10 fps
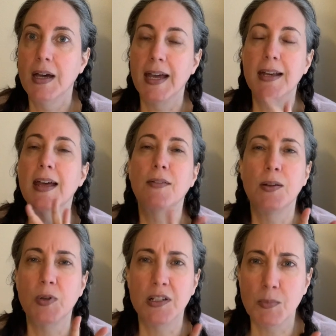I didn't have
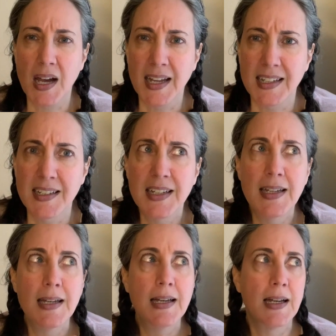anyone in mind.
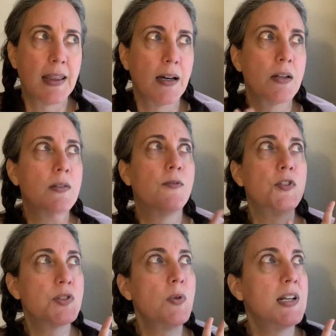I thought, the
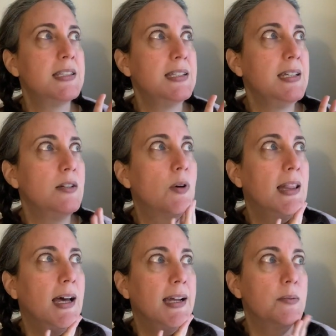first one I see who I
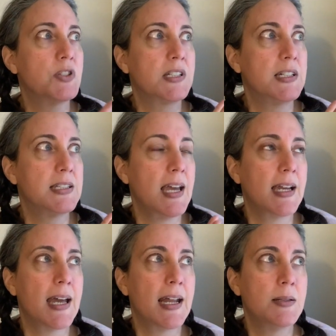like, I'm just gonna take.
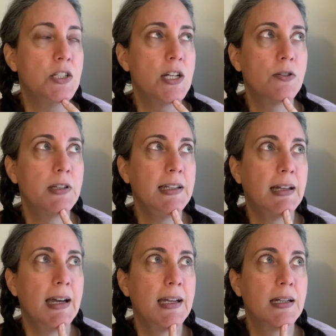And I generally
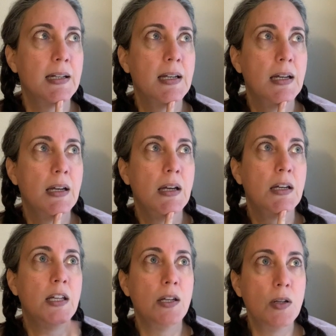like
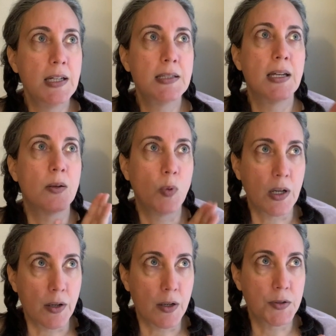cuties and
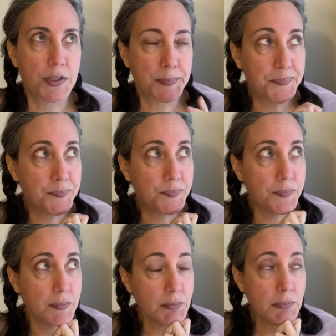weirdos.
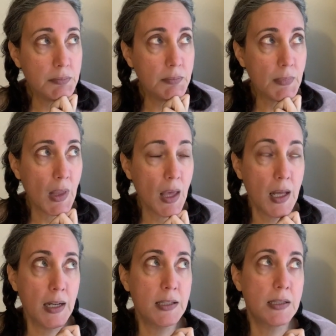
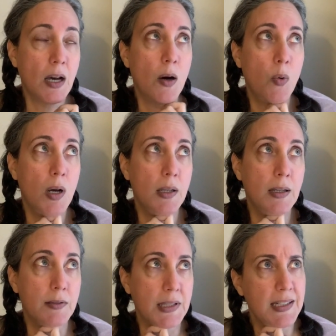And I saw one, I
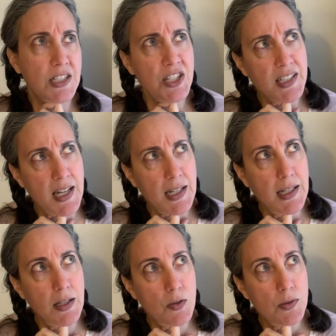was like, she's kind of
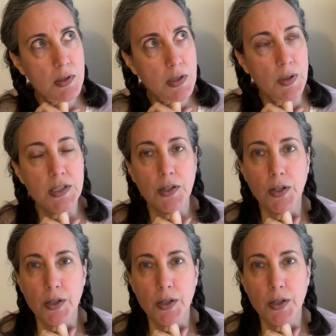cute. So I took her.